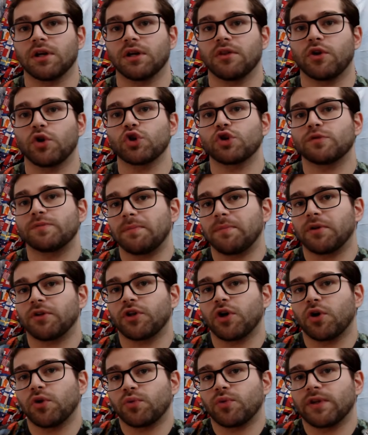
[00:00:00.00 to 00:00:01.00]
Those people
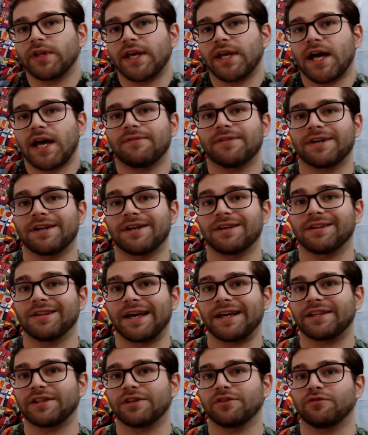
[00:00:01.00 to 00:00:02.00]
don't really have a
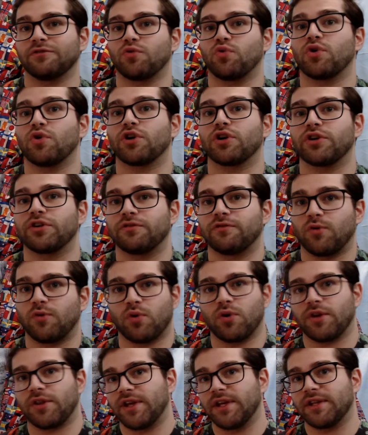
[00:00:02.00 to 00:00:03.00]
collective word
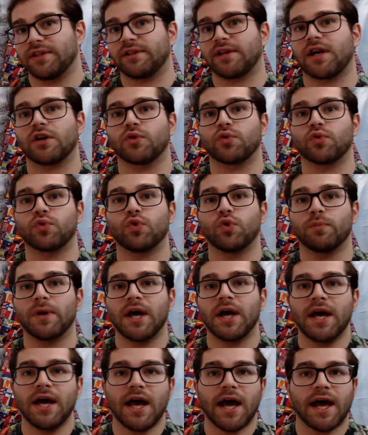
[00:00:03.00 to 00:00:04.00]
for the entire group,
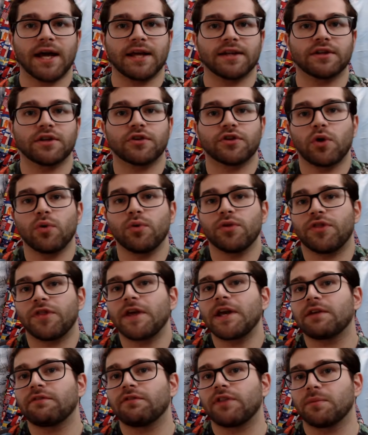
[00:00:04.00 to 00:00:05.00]
and don't
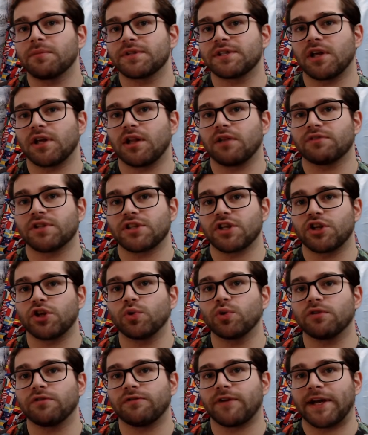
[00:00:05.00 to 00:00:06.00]
think of themselves as a
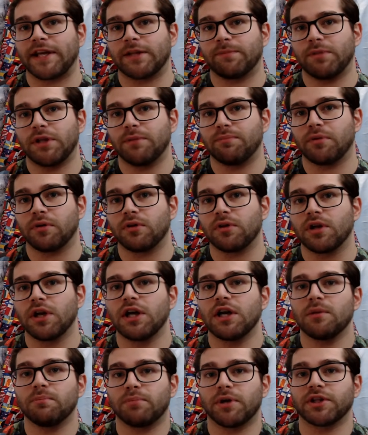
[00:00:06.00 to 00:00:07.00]
unified people,
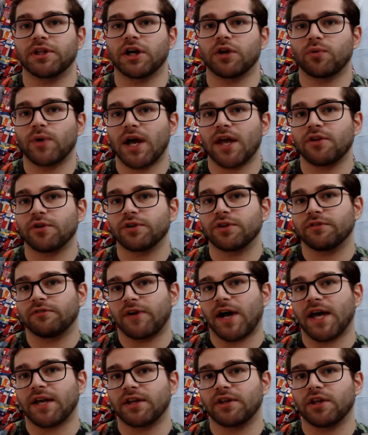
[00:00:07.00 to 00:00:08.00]
but are rather
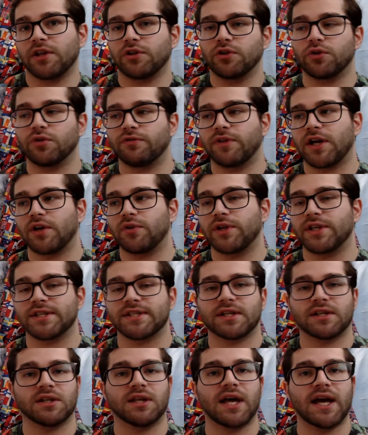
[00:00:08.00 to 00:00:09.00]
divided into various
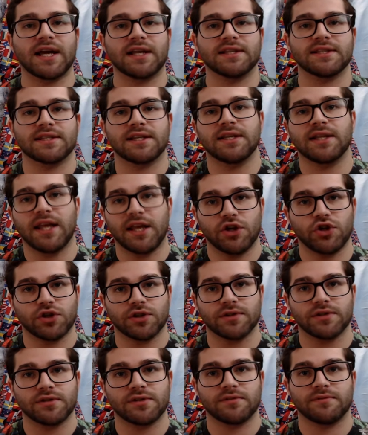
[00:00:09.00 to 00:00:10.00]
clans and
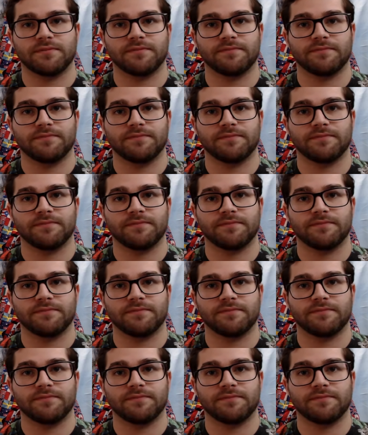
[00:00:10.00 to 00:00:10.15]
nations.